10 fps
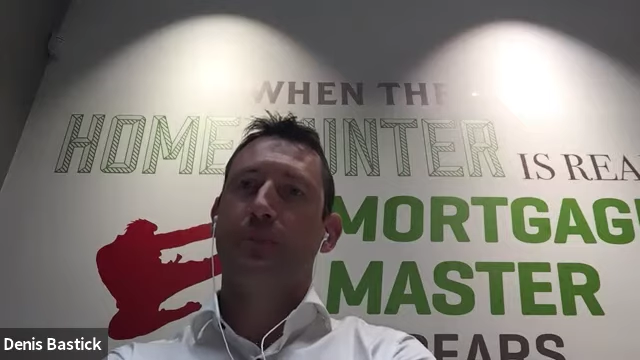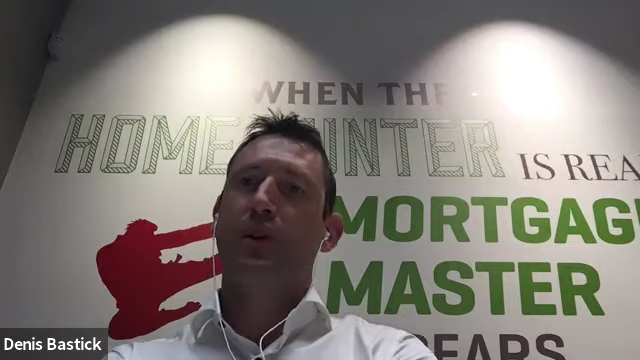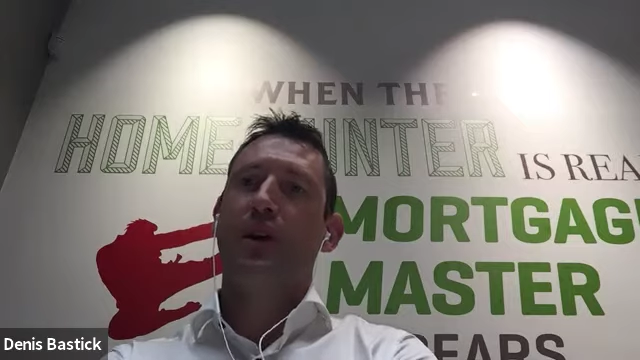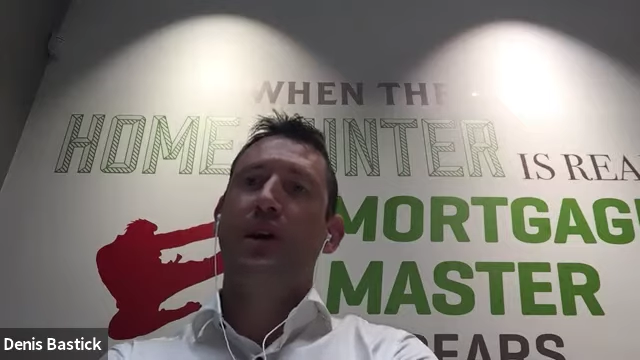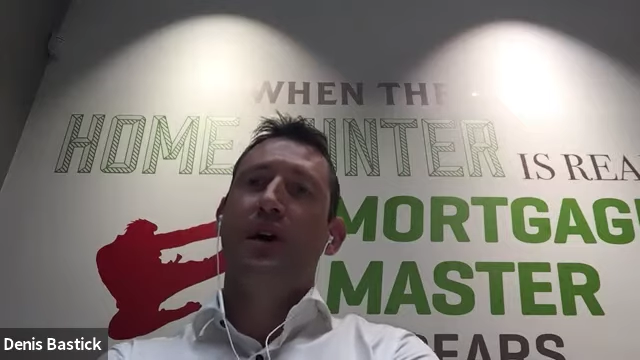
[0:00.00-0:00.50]

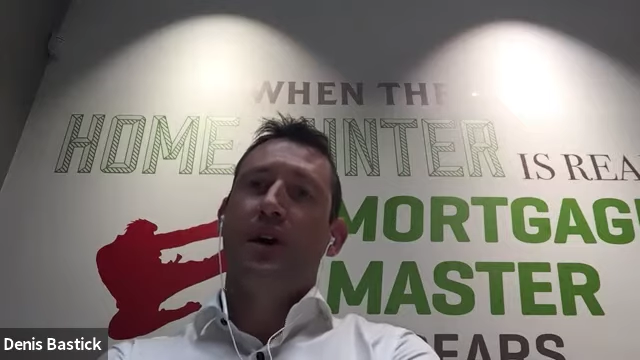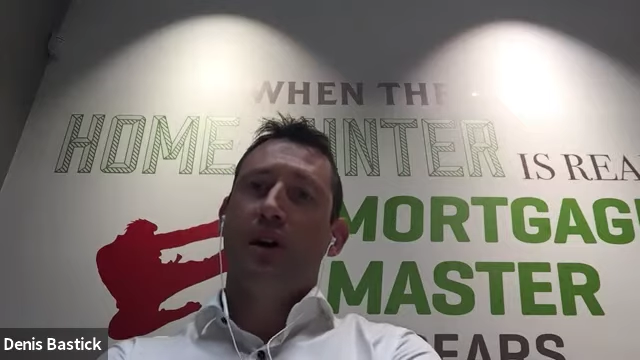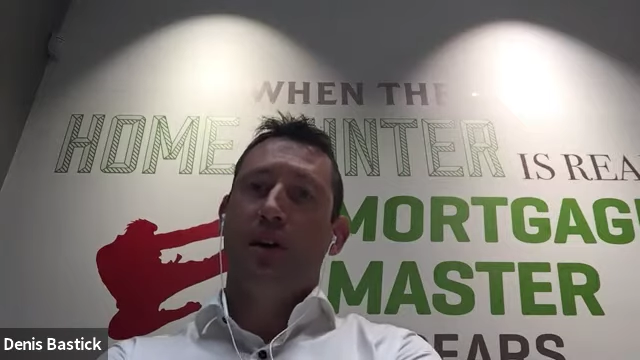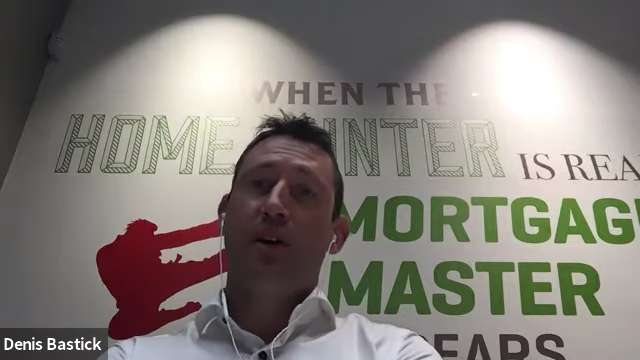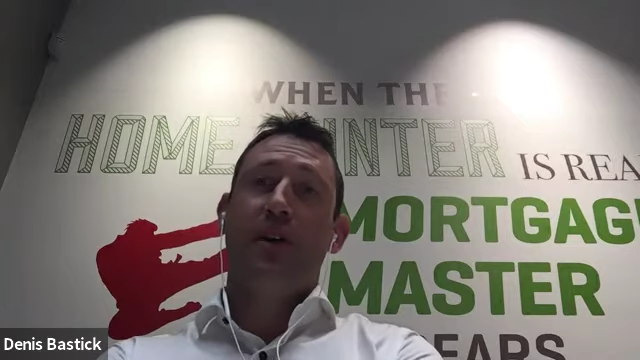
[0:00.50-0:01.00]
But
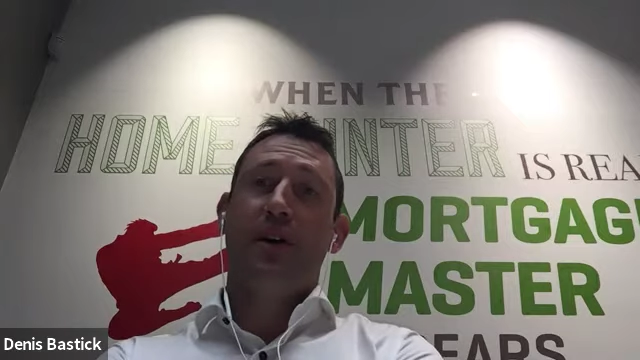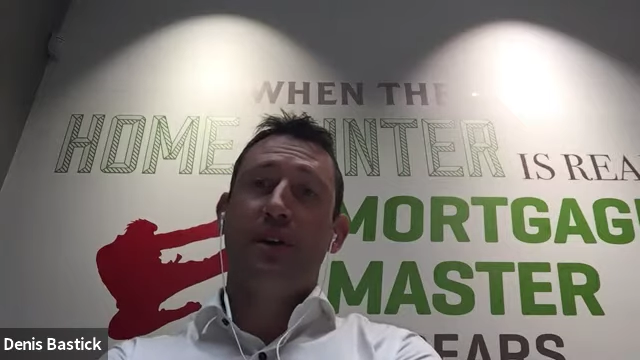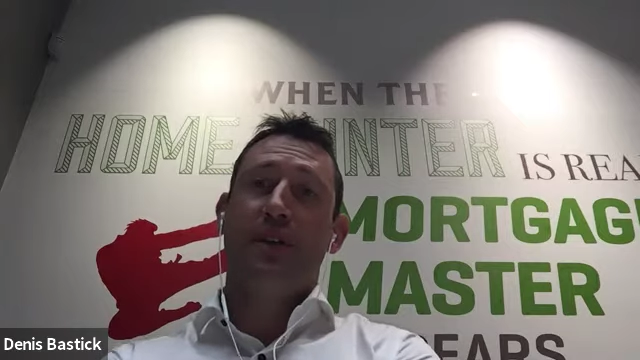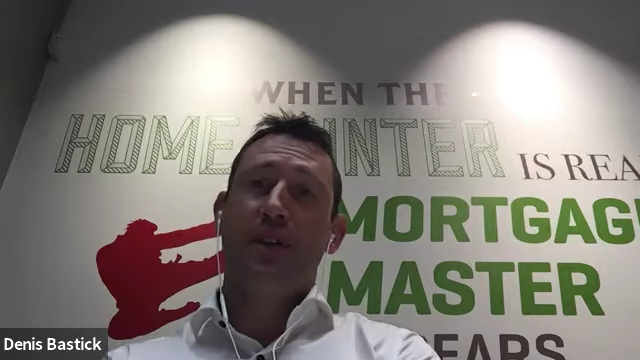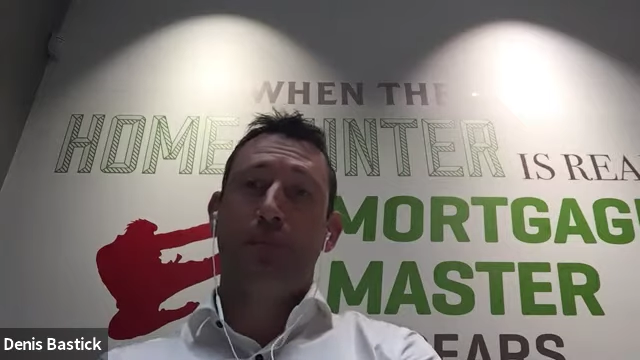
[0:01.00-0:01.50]
I, I
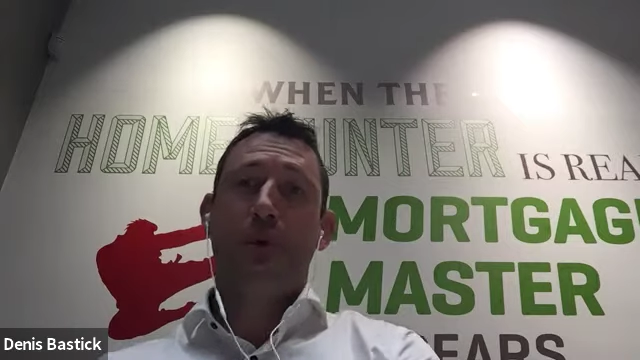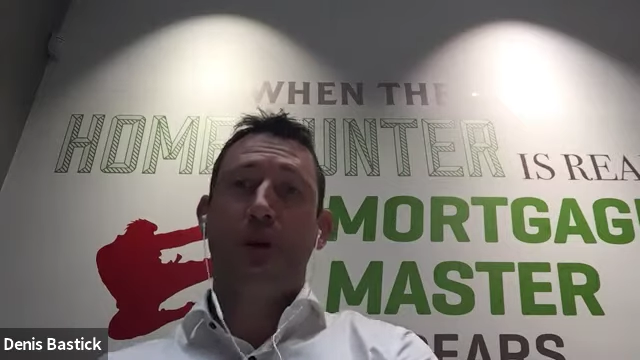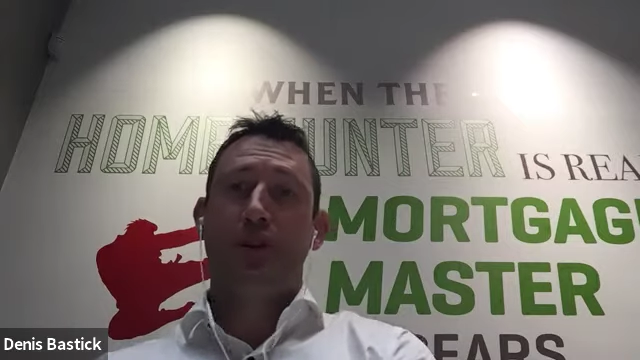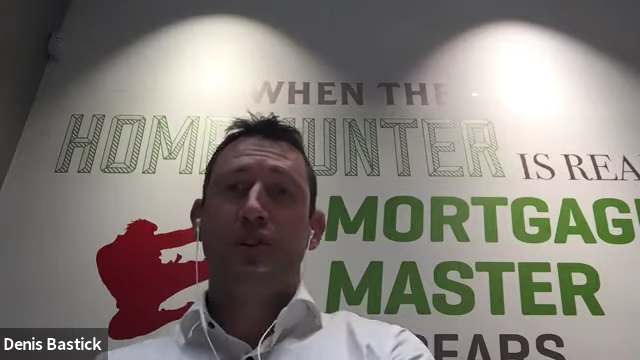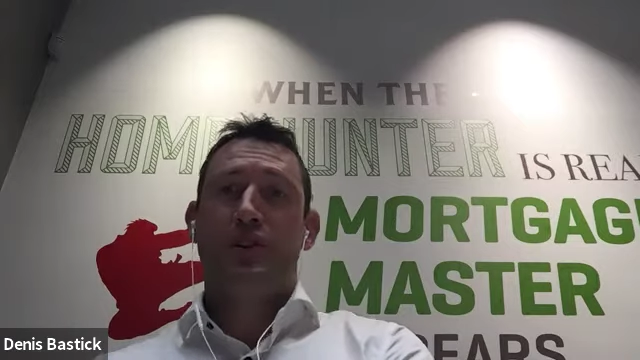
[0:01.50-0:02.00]
see the
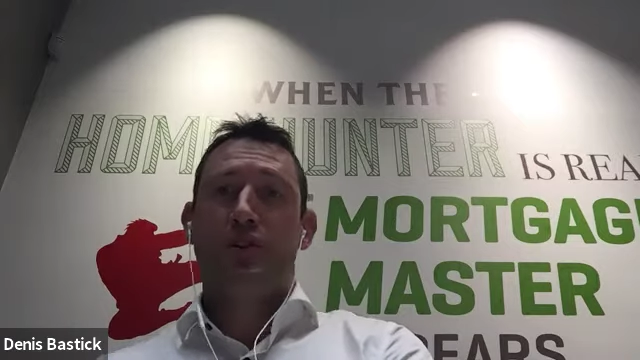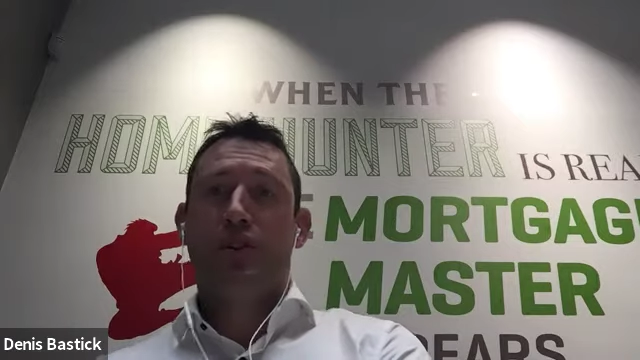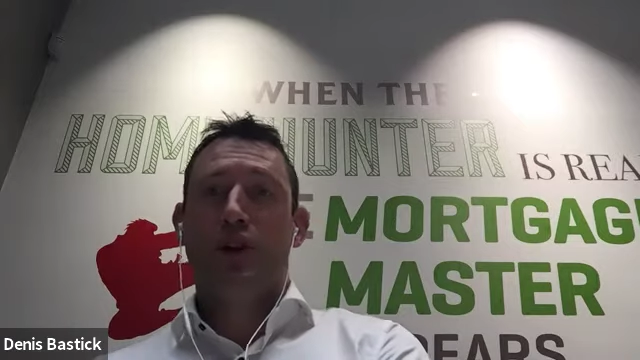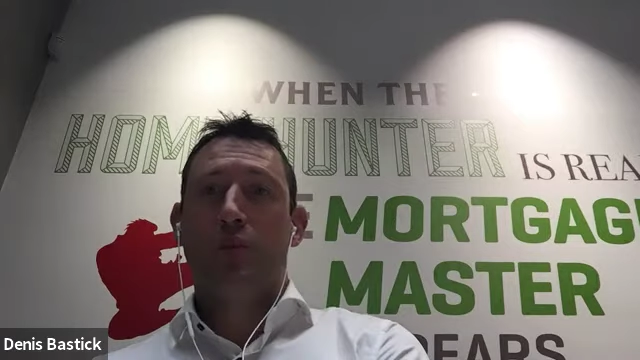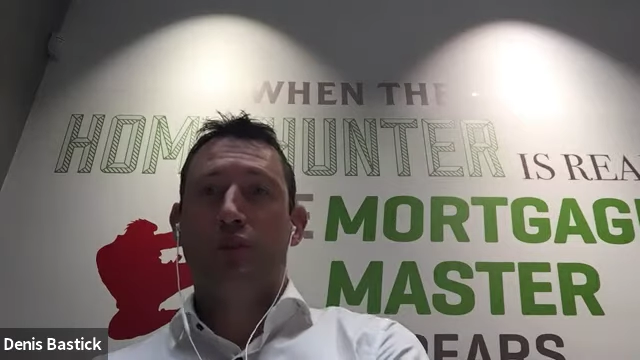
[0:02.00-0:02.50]
bigger issue in
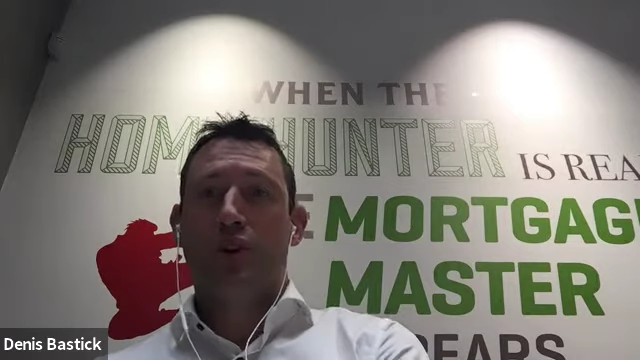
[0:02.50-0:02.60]
terms of